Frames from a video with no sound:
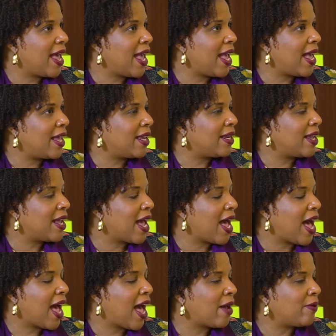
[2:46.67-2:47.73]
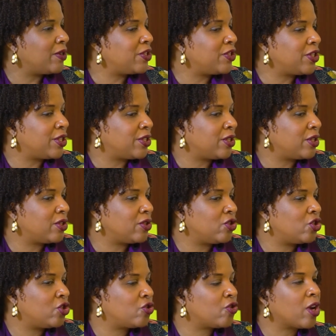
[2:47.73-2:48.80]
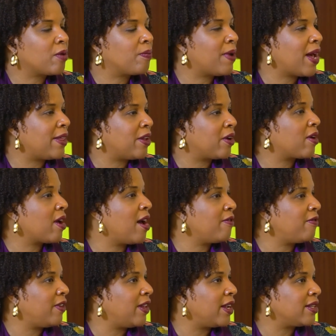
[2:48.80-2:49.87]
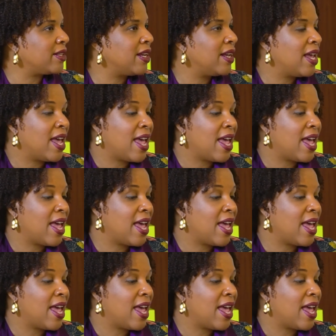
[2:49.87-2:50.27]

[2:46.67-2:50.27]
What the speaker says: And I was just struck by their conflict.